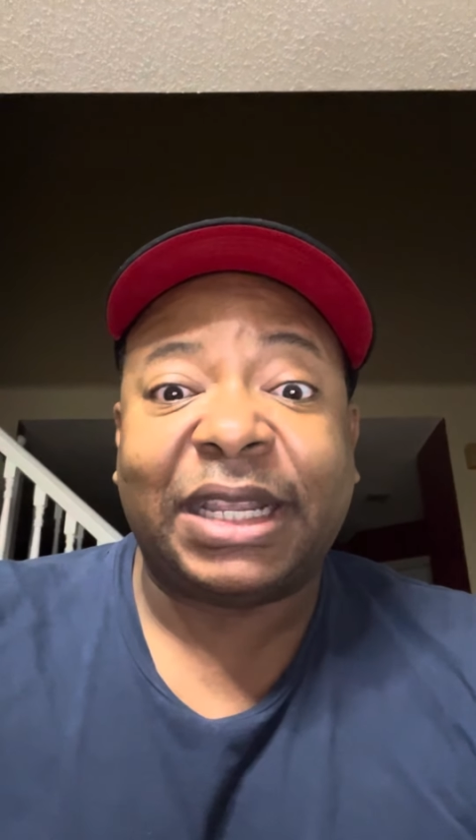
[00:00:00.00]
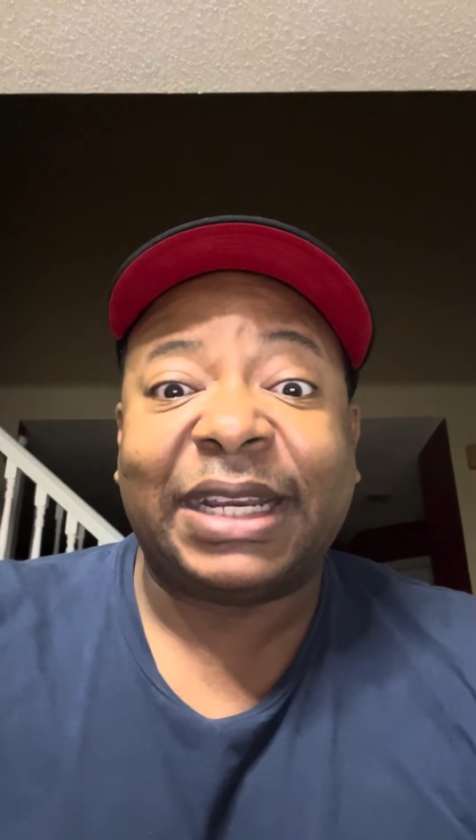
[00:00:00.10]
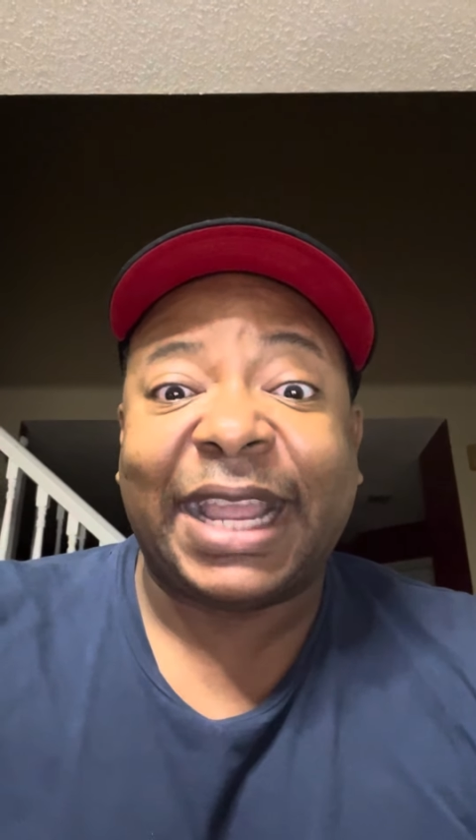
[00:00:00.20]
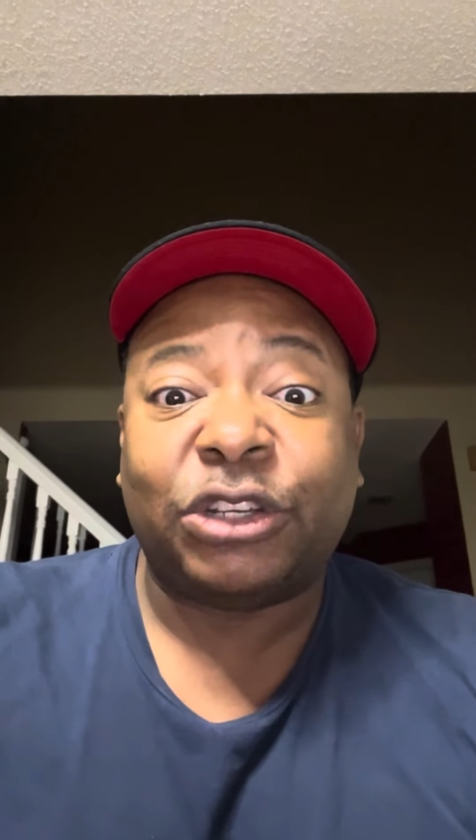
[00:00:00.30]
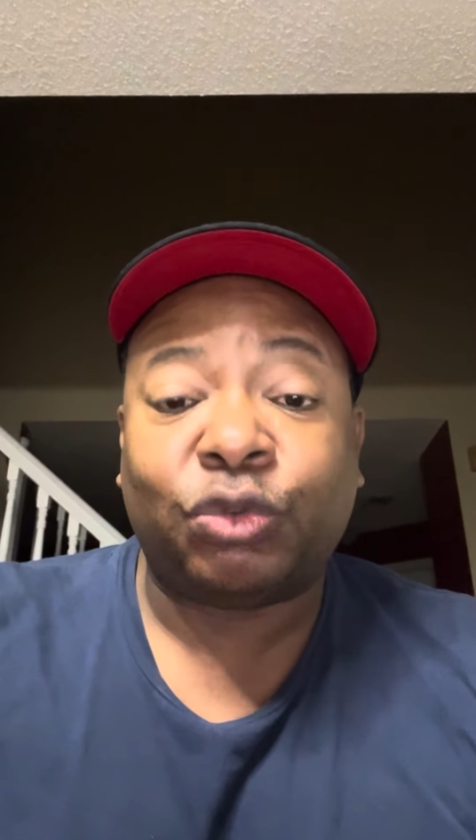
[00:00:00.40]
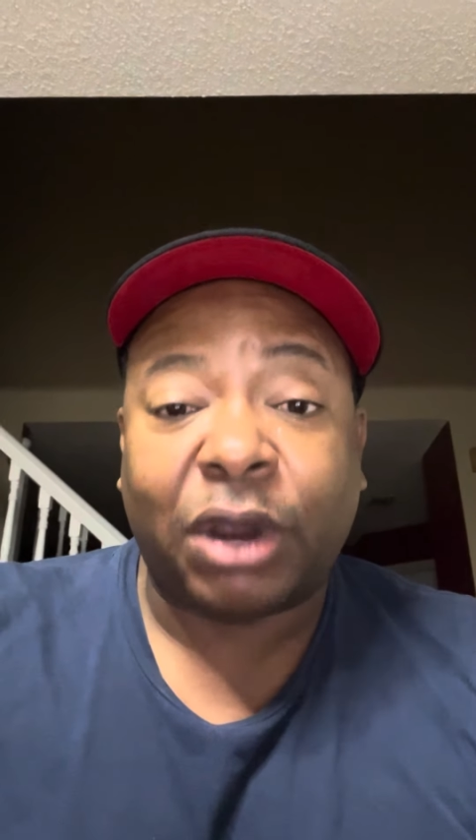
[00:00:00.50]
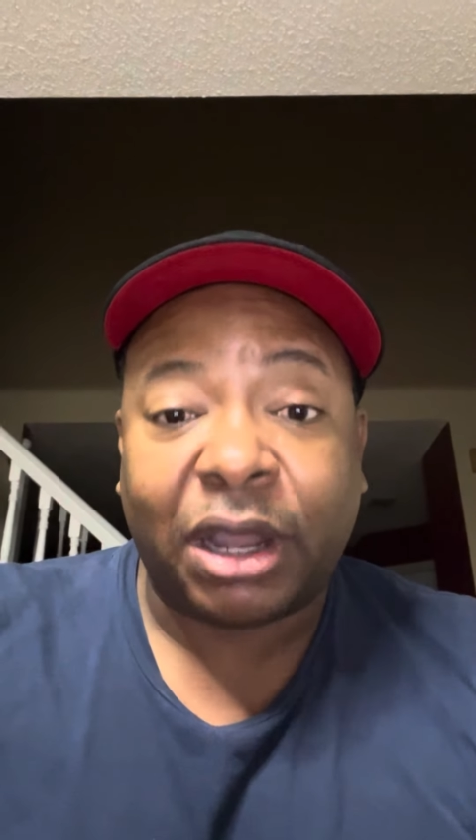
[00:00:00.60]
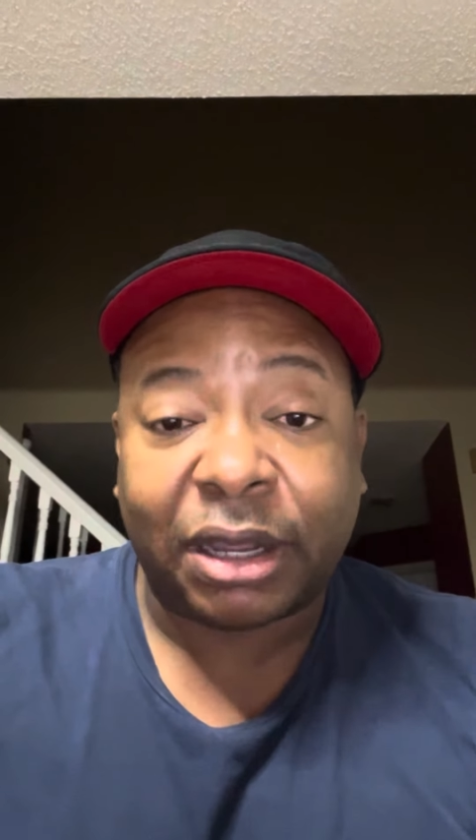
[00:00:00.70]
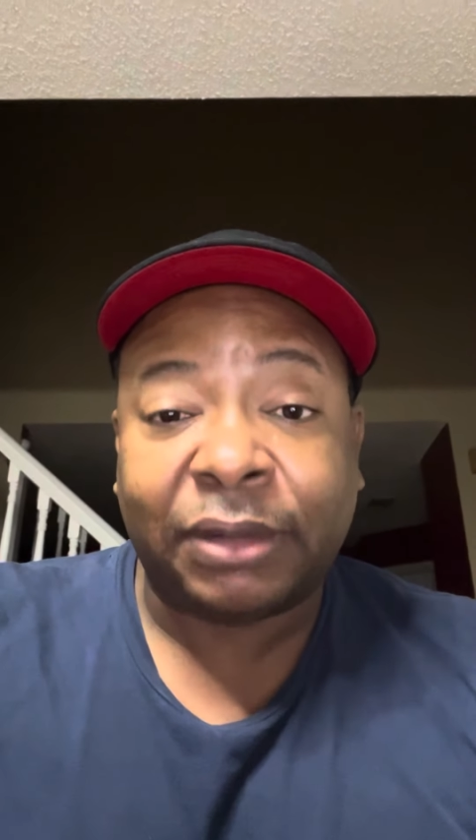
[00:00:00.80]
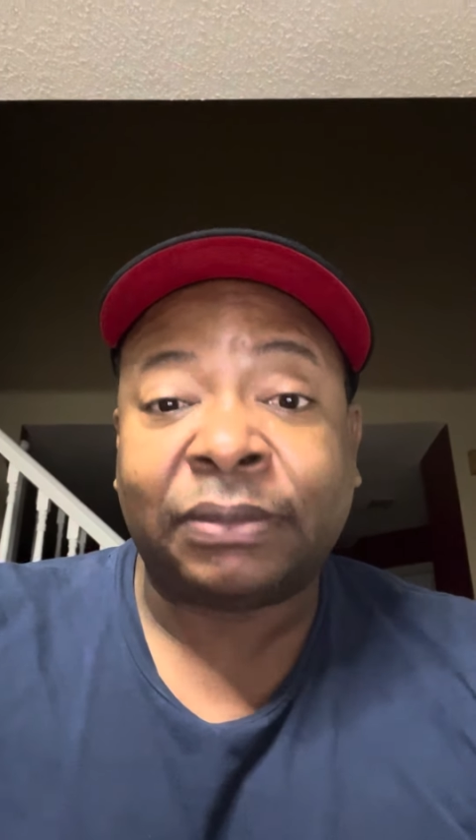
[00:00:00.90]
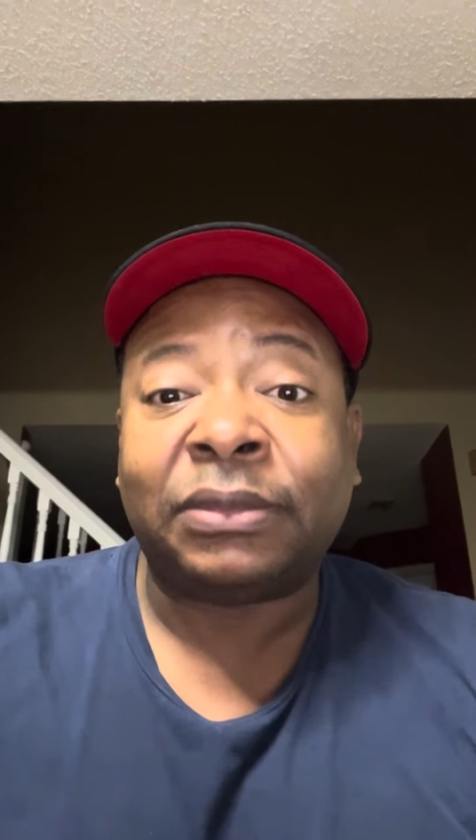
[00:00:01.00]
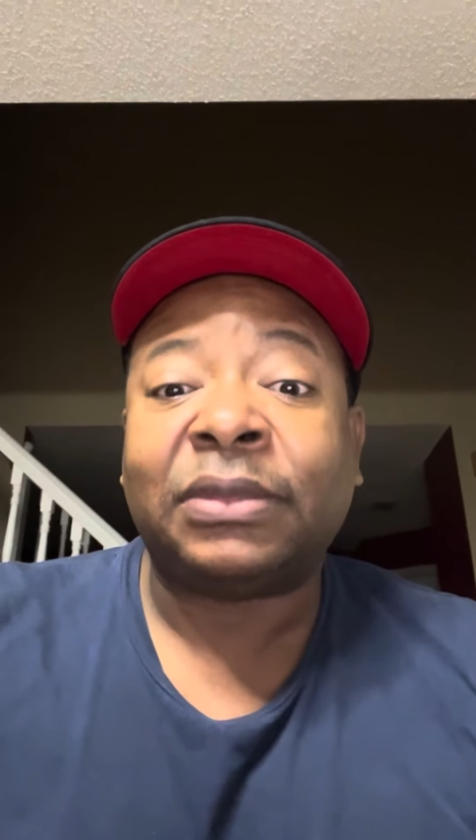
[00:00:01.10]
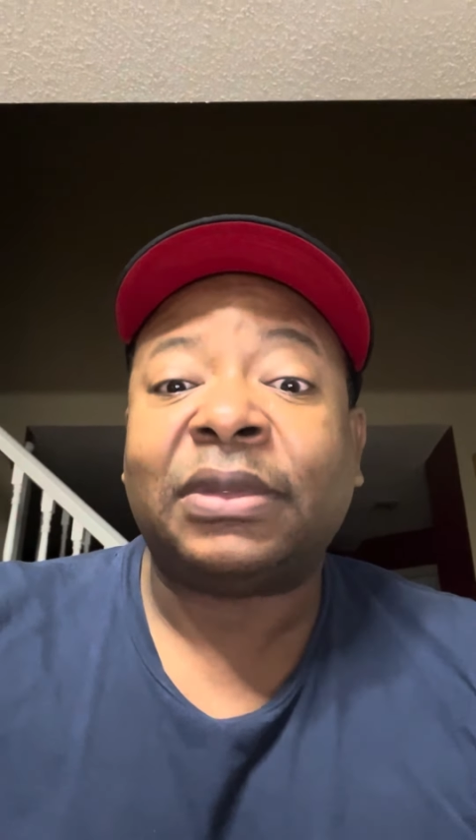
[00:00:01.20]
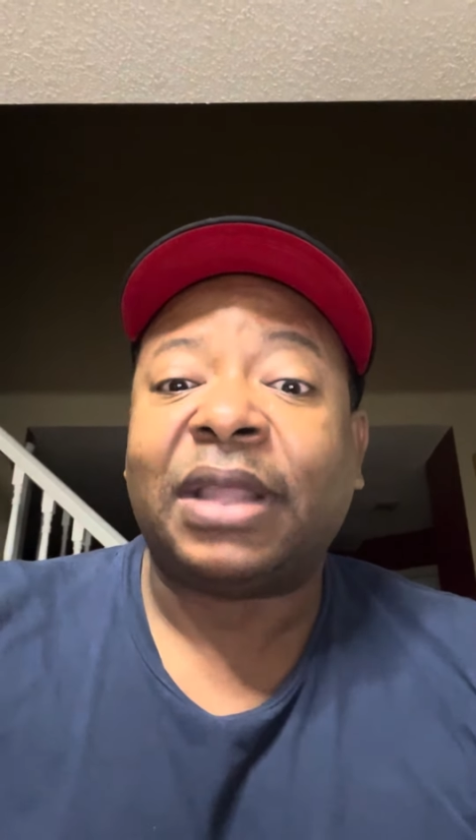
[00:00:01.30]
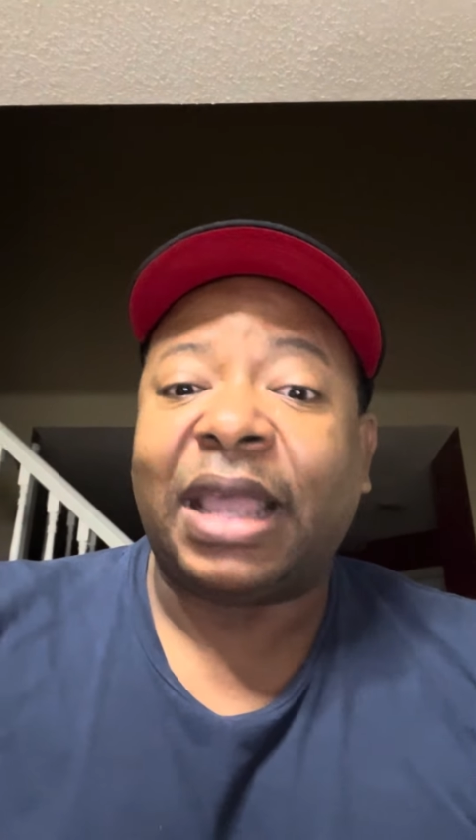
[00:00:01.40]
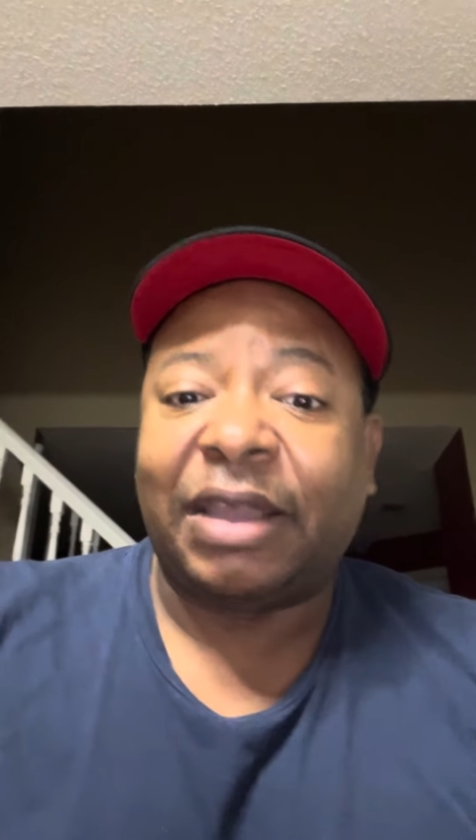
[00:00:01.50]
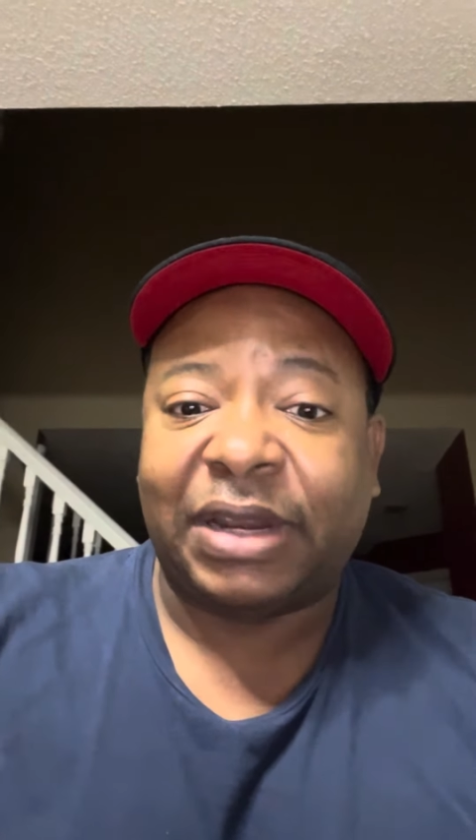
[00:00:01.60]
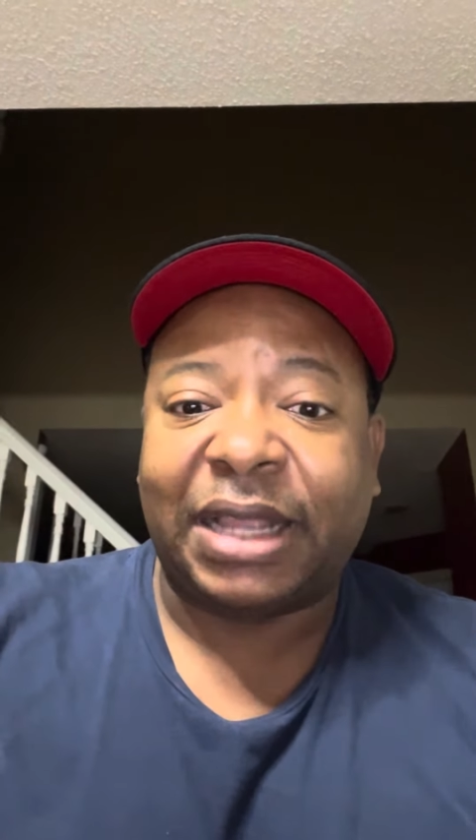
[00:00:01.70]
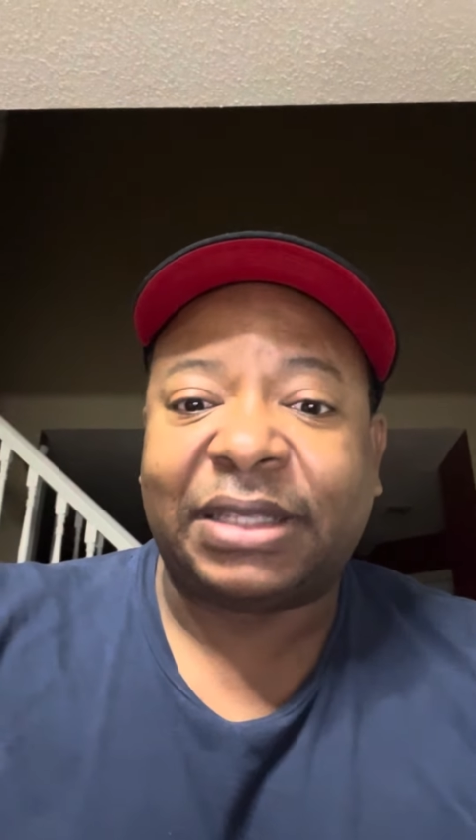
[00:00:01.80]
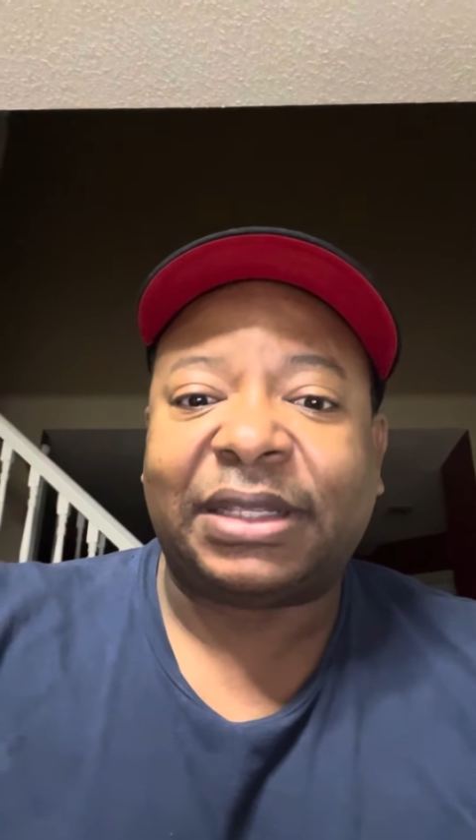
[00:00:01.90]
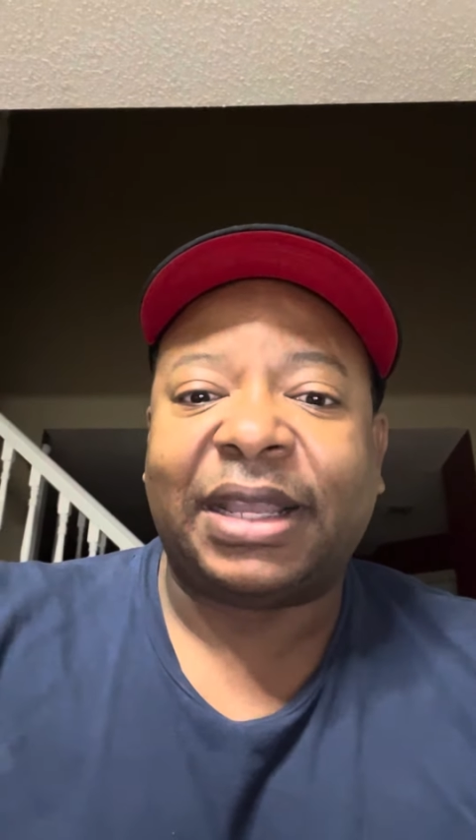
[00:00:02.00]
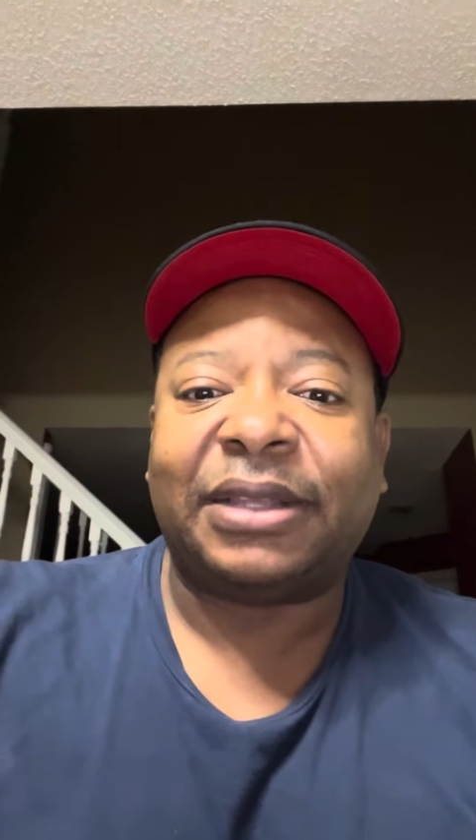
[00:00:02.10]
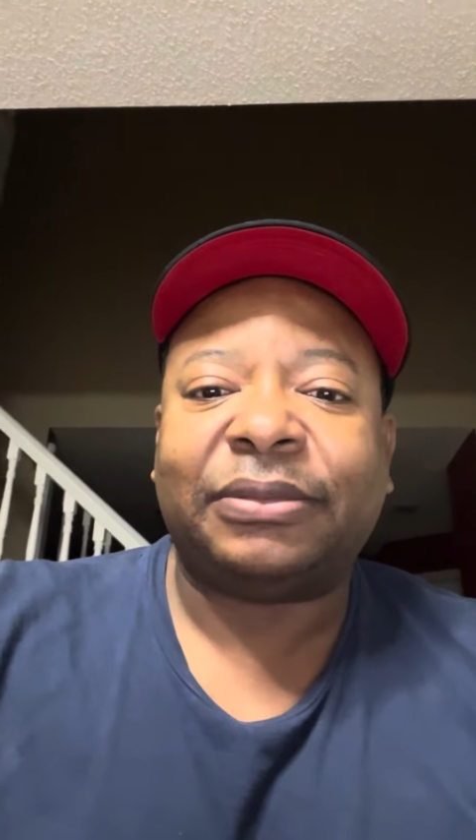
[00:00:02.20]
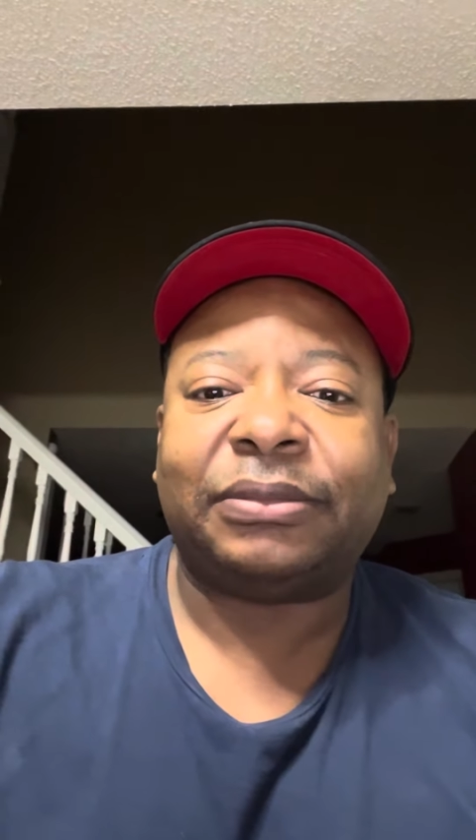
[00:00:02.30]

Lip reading: in a drunk. Have a nice day.